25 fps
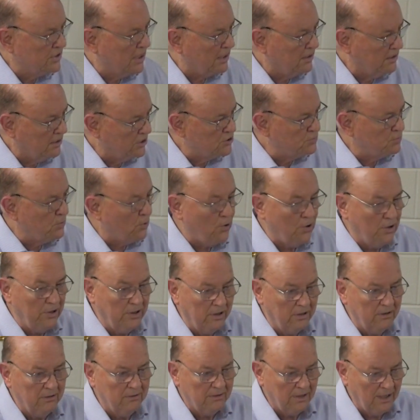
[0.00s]
at this point
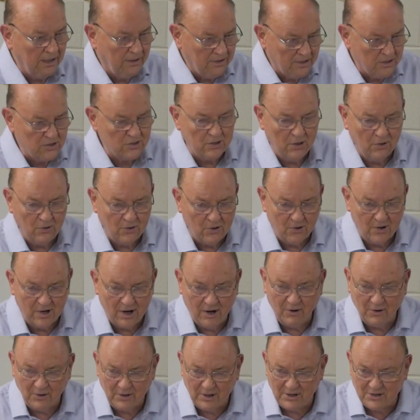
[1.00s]
in this local
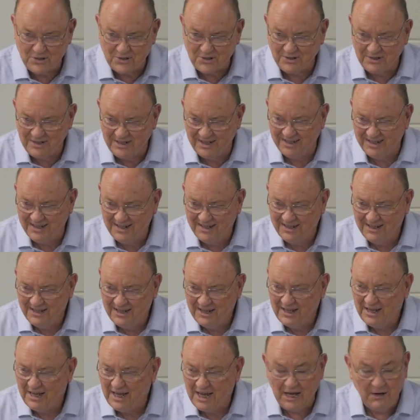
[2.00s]
congregation.
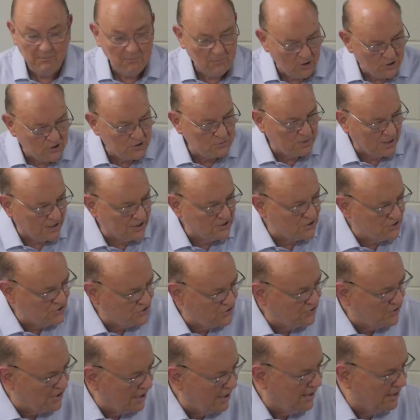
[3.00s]
In most places
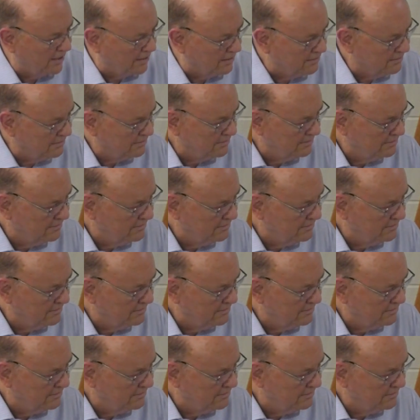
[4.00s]
you can.